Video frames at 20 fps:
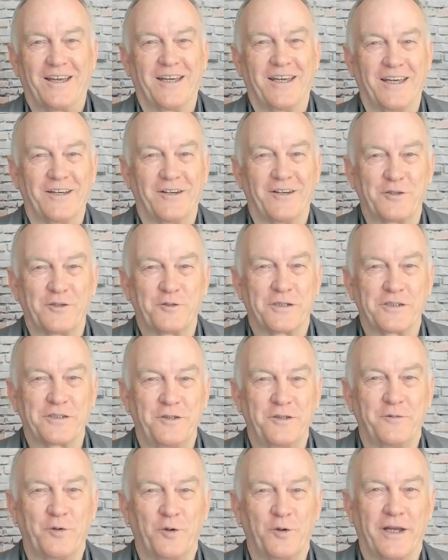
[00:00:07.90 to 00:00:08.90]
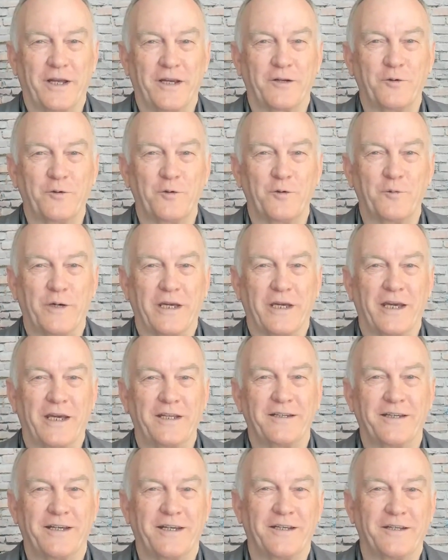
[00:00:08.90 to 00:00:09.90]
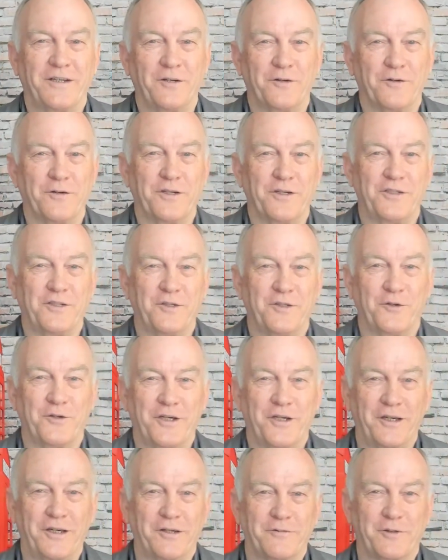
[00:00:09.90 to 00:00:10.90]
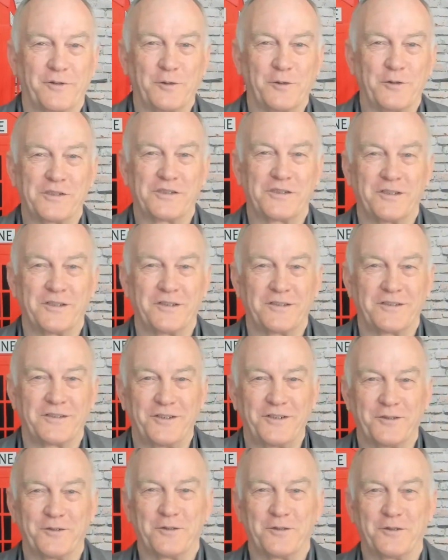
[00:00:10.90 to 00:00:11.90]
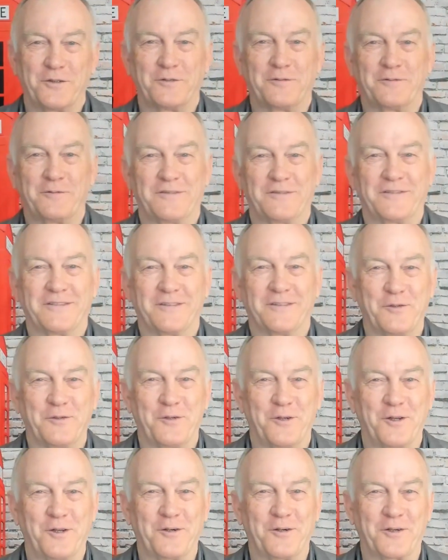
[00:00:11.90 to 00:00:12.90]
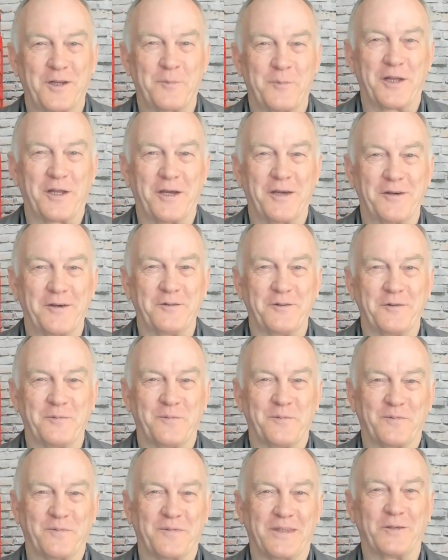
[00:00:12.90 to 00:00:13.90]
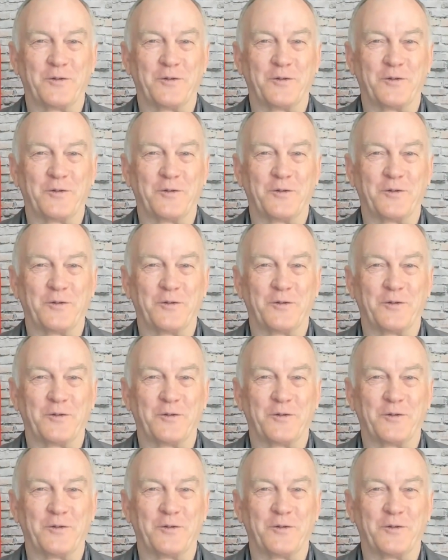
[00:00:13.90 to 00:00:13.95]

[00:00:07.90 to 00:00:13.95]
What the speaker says: And I trust you've all had a good weekend. Enjoying, of course, that you're all locked up at home.